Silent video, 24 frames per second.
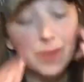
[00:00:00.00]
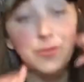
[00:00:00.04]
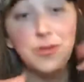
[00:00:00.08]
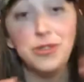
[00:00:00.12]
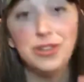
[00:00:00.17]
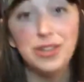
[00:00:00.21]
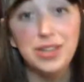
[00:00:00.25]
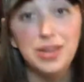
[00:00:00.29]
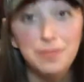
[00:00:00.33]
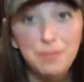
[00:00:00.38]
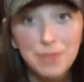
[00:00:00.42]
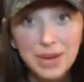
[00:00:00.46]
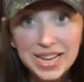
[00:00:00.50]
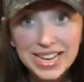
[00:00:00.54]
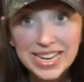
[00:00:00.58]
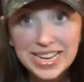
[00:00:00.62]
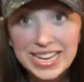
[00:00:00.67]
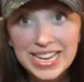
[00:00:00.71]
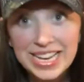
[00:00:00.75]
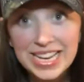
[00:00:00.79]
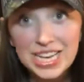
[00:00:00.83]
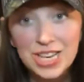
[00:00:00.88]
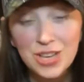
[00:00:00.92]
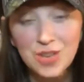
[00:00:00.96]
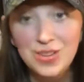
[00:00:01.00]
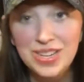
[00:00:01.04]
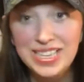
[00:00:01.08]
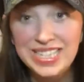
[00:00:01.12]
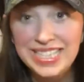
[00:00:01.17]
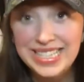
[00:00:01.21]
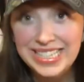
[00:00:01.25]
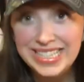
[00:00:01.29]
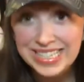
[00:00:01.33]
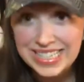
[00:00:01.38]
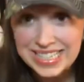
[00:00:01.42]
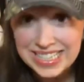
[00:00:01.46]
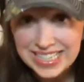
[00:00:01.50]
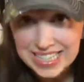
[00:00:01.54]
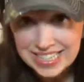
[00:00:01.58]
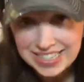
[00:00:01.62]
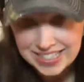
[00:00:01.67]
You need to bucket it, you need to seal